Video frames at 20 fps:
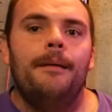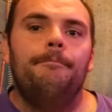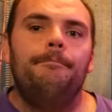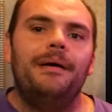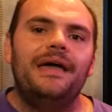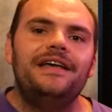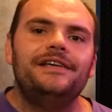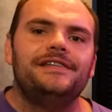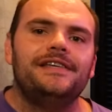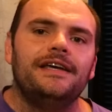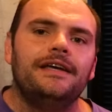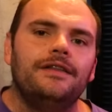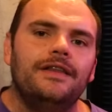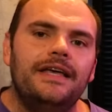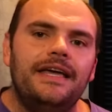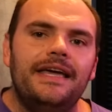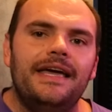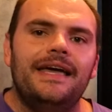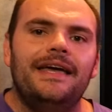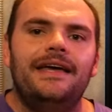
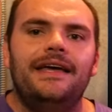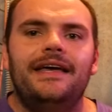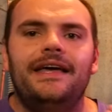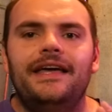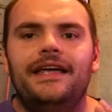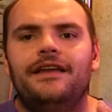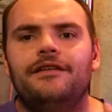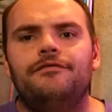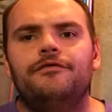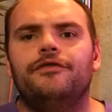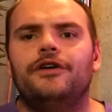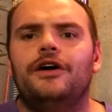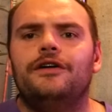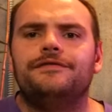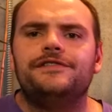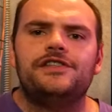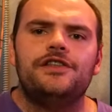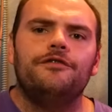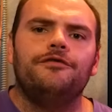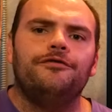basically it
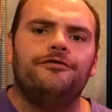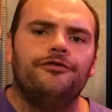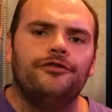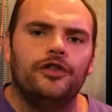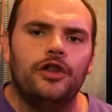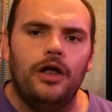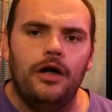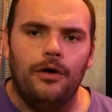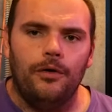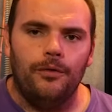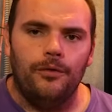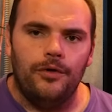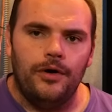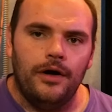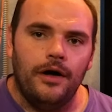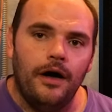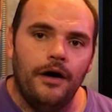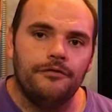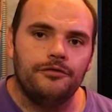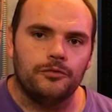involves the flow
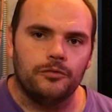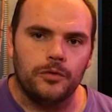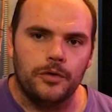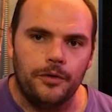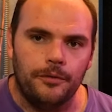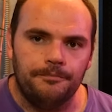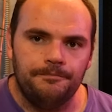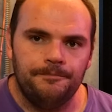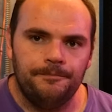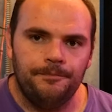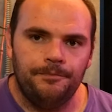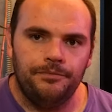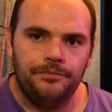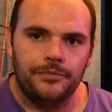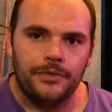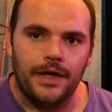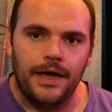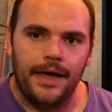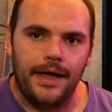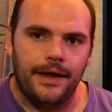of a room
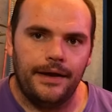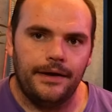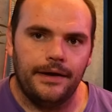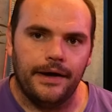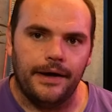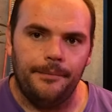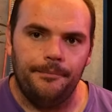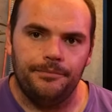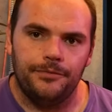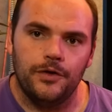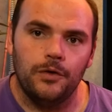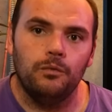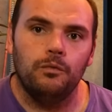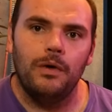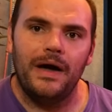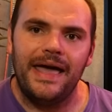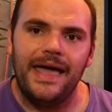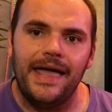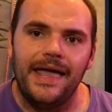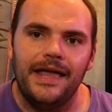and the
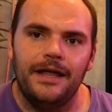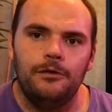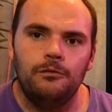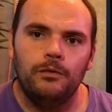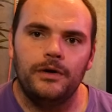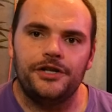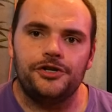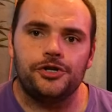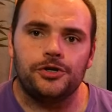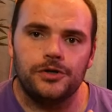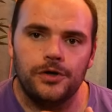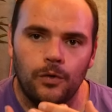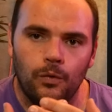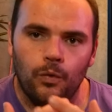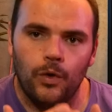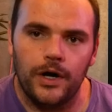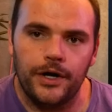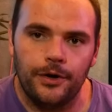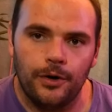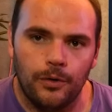way in which
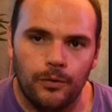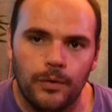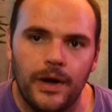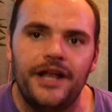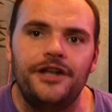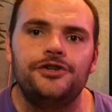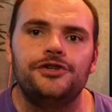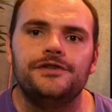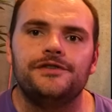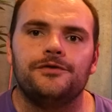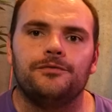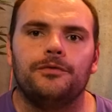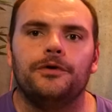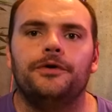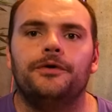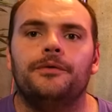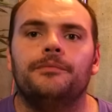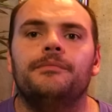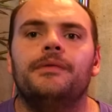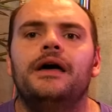one arranges a
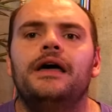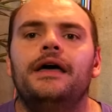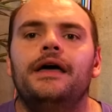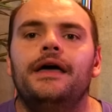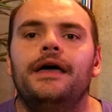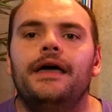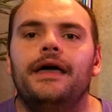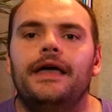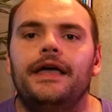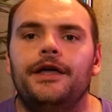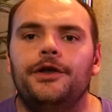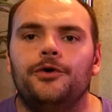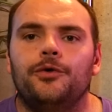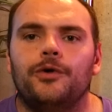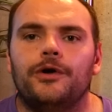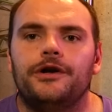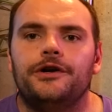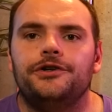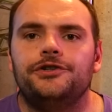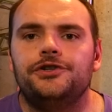room in
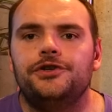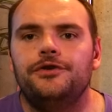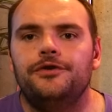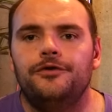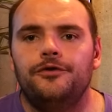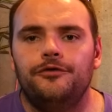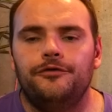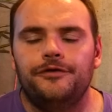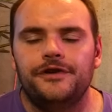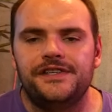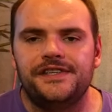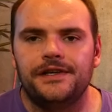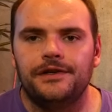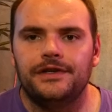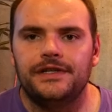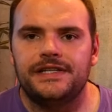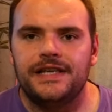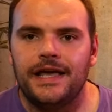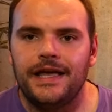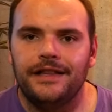order to
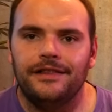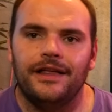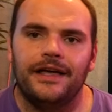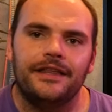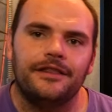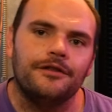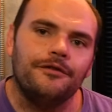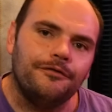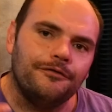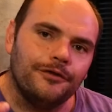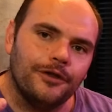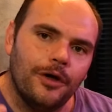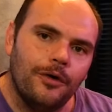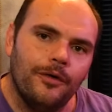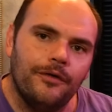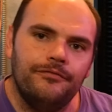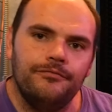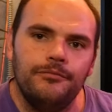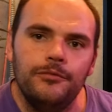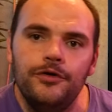facilitate like the flow
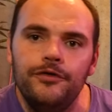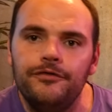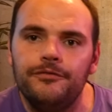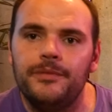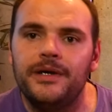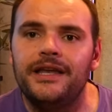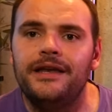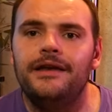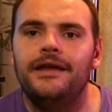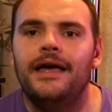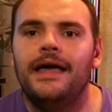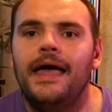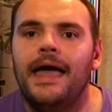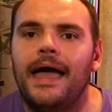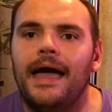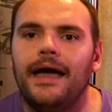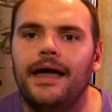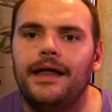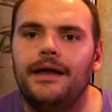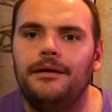of movement,
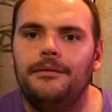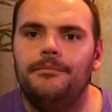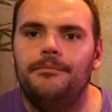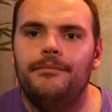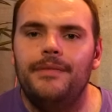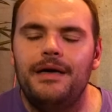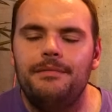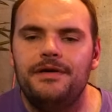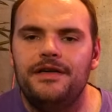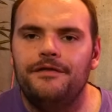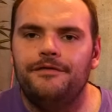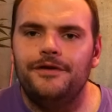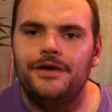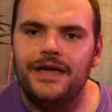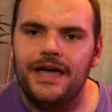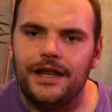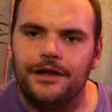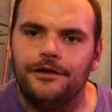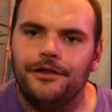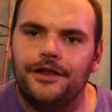and maybe if you
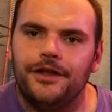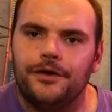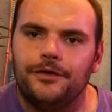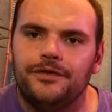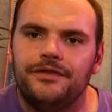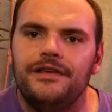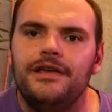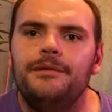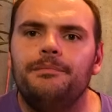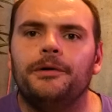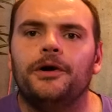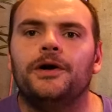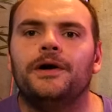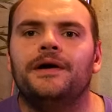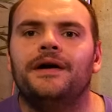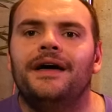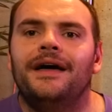get a little deeper,